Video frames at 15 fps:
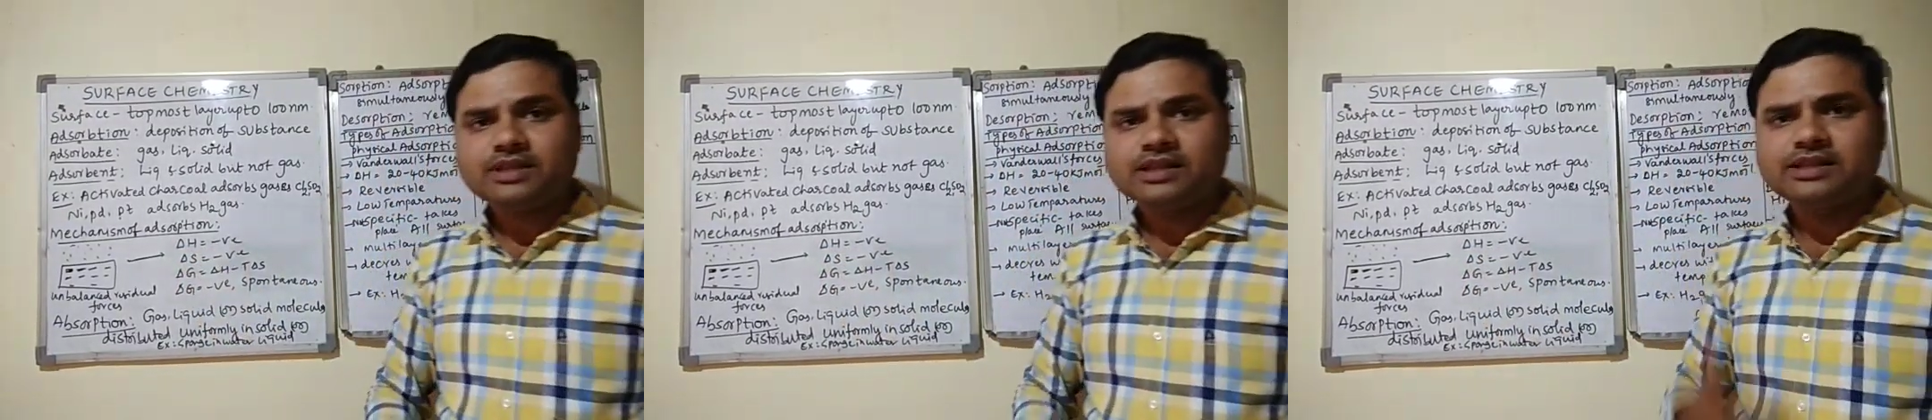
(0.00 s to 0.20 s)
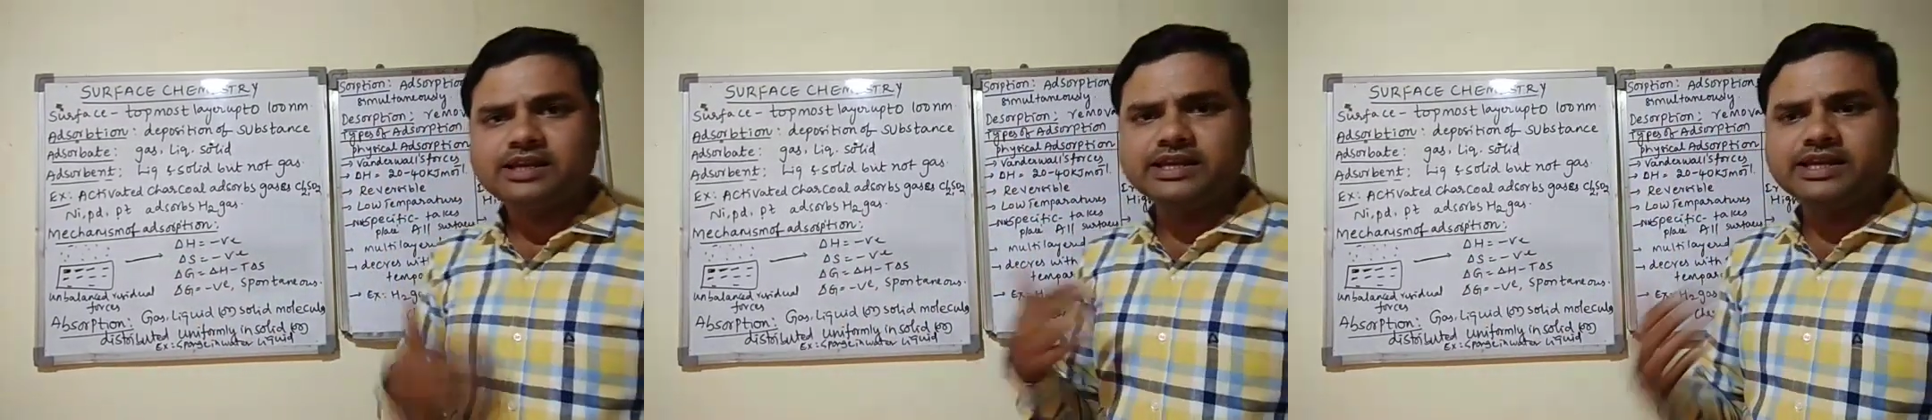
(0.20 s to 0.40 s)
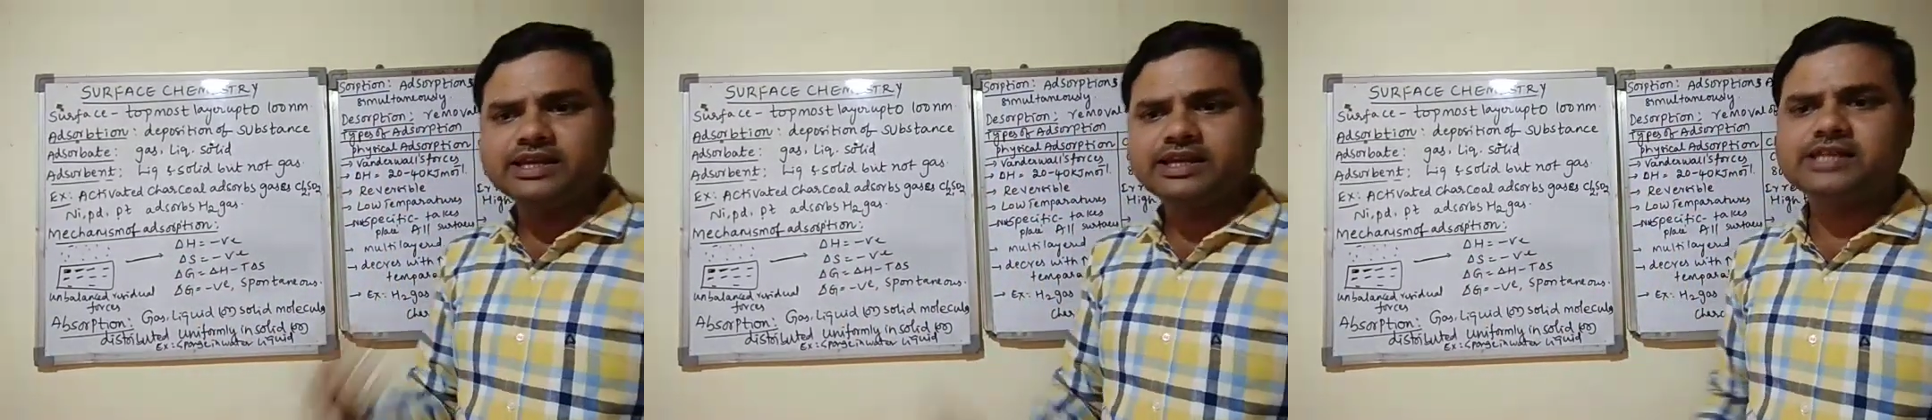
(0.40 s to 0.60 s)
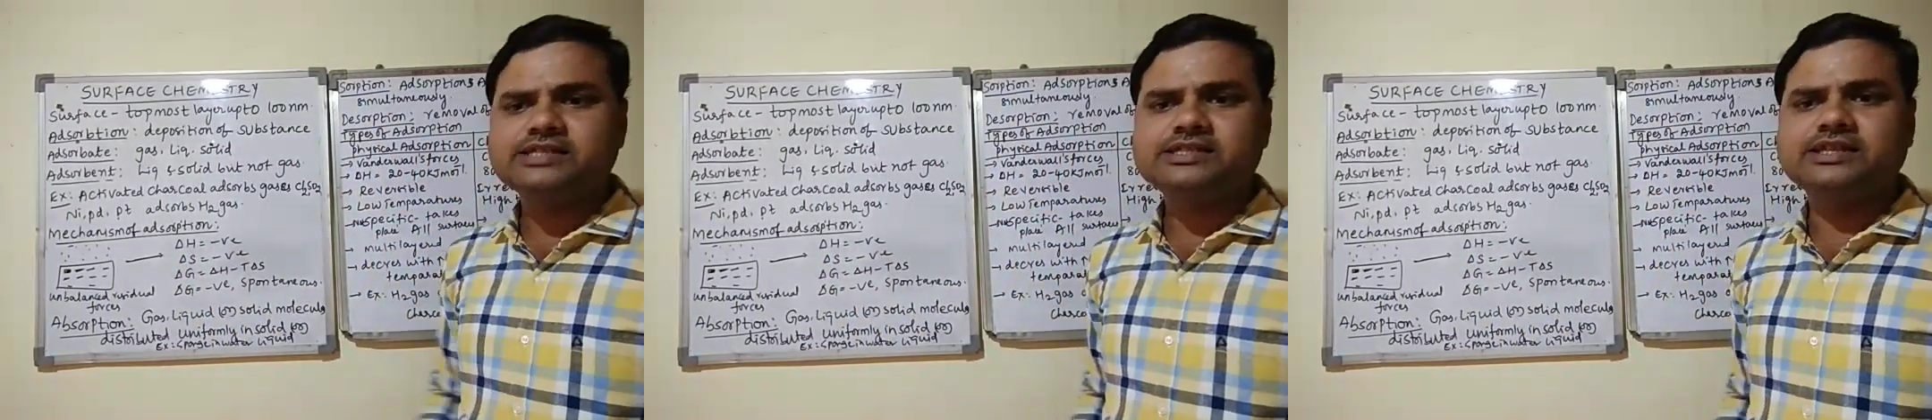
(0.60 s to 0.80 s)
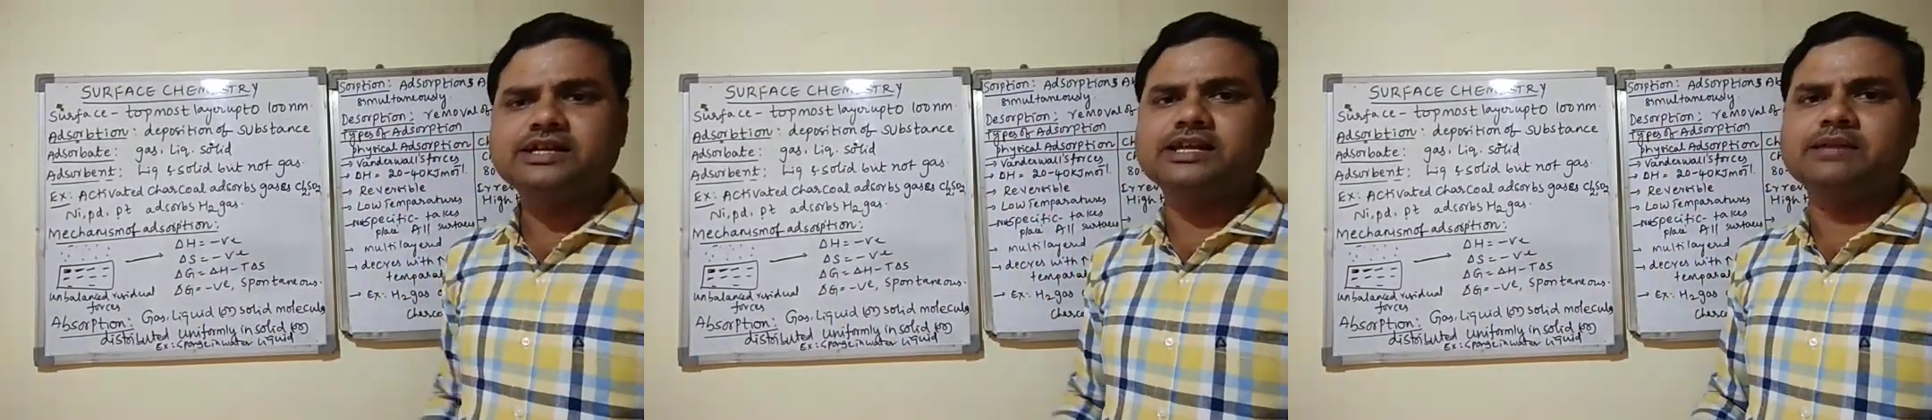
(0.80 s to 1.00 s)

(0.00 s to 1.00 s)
The decrease in the